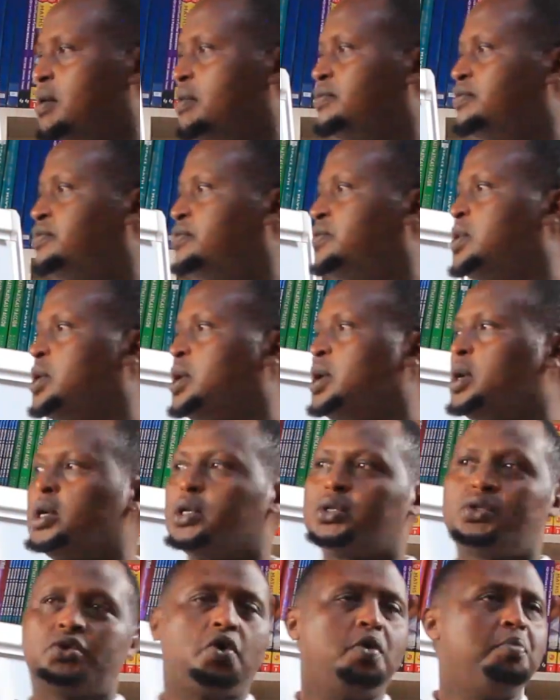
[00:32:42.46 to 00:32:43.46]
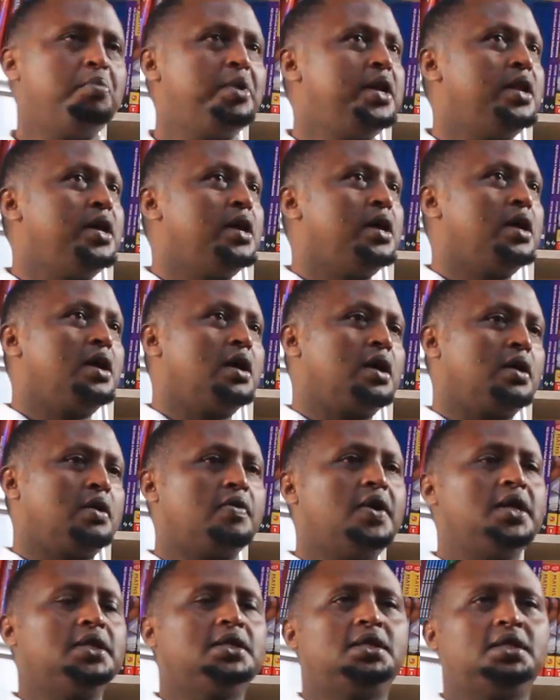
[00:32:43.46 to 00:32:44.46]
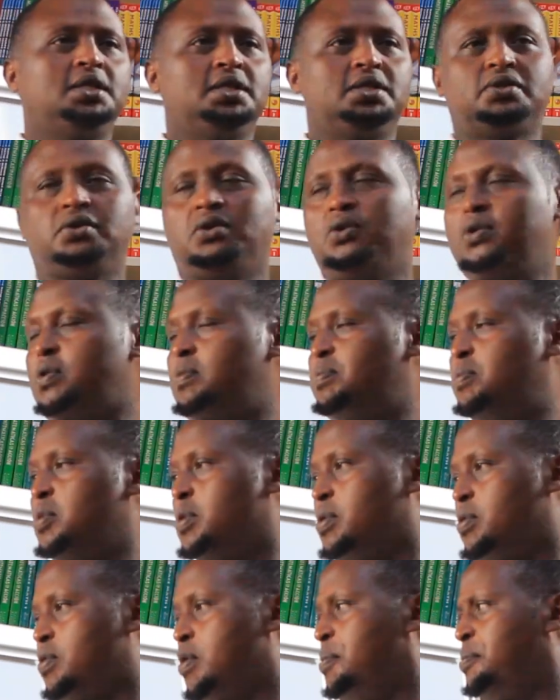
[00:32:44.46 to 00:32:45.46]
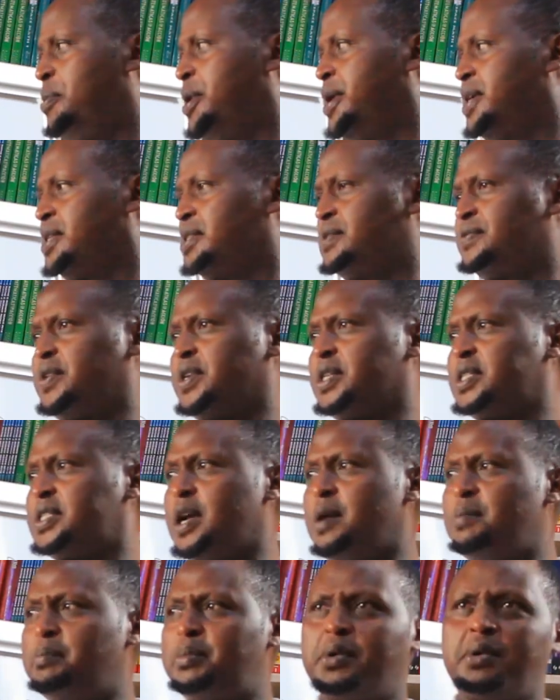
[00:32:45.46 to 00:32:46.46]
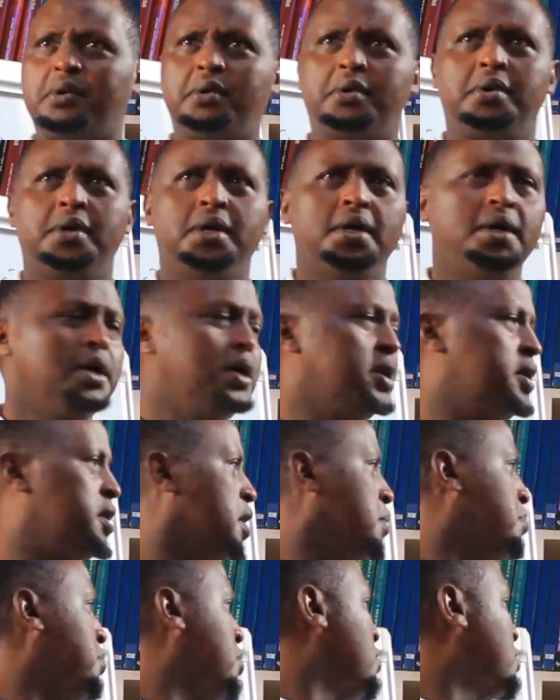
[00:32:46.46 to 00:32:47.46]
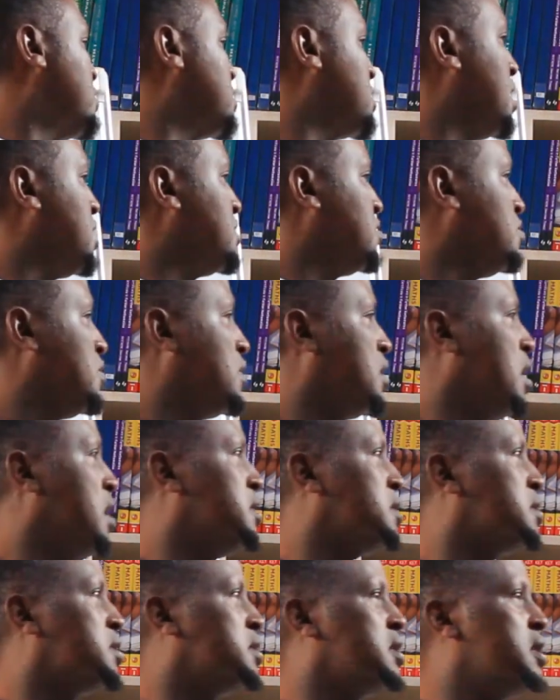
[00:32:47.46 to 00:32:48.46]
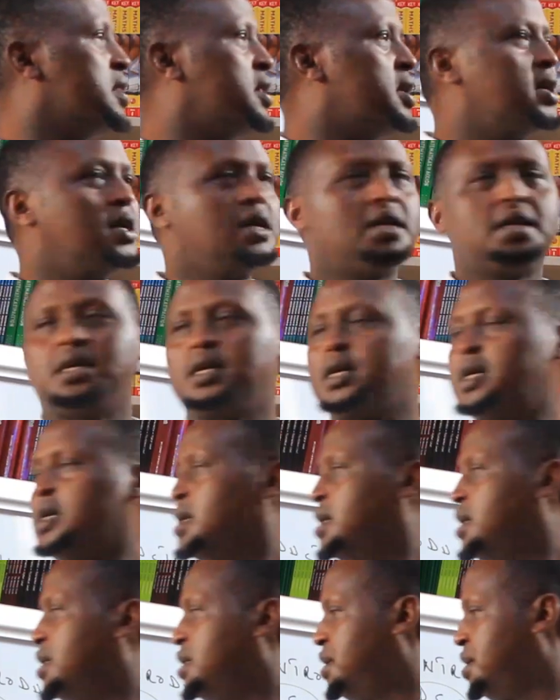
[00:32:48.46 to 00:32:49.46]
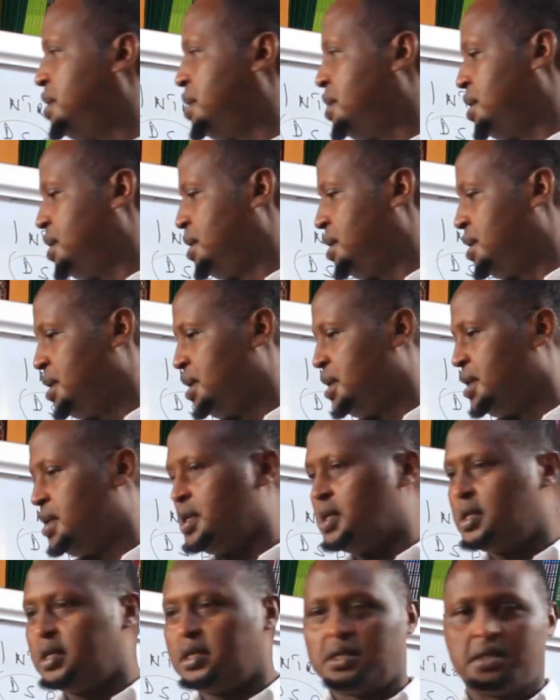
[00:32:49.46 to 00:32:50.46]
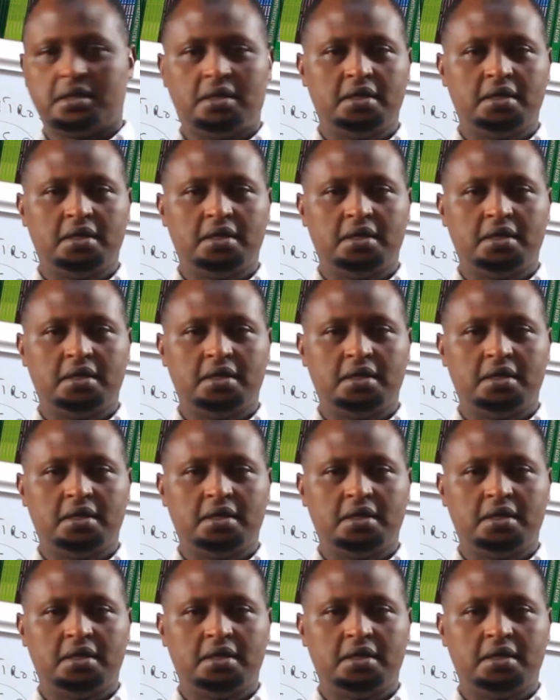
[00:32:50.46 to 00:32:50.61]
of so many quantities of components. For example, the books, as you can see there, the